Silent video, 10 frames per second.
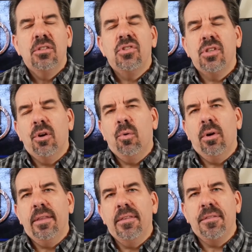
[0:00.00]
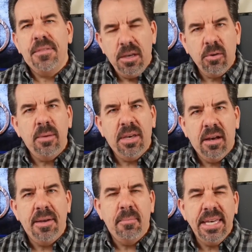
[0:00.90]
So, the theory
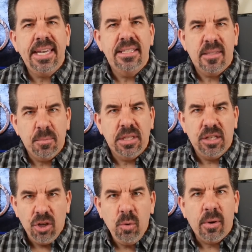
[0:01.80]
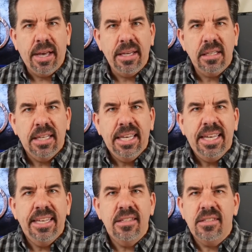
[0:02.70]
behind making something go right
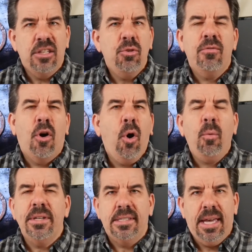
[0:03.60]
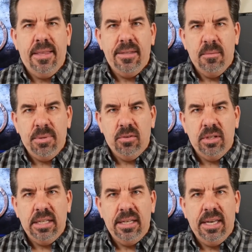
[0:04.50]
is that you've always had the
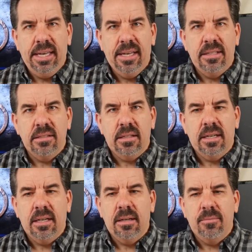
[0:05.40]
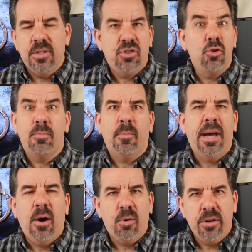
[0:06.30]
ability and uh,
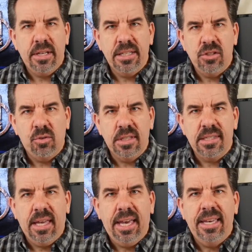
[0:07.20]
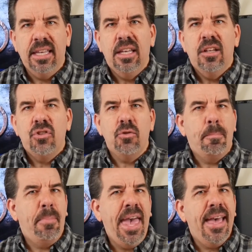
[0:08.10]
superpower, I guess you could say, to
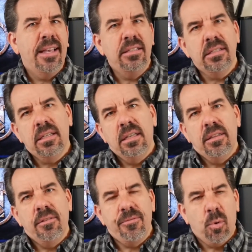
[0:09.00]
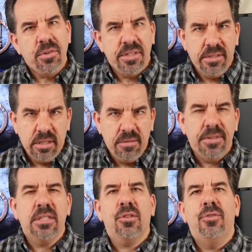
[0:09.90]
bend the forces of the
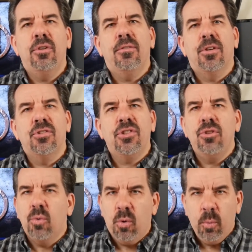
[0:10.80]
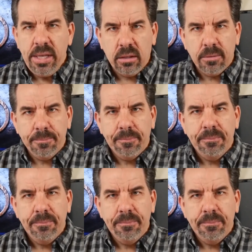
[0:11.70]
physical universe to your will.